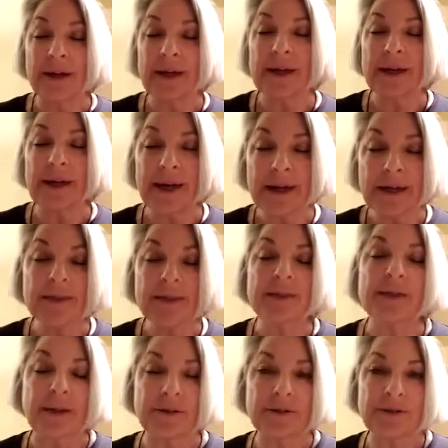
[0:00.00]

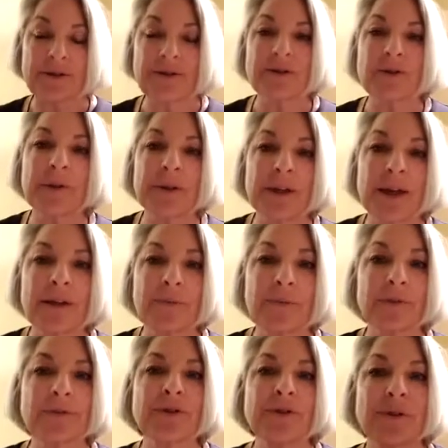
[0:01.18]
access to being able
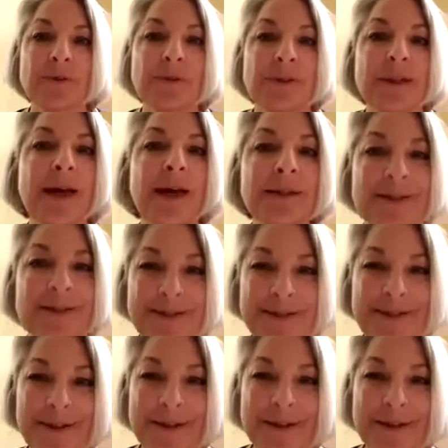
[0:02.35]
to test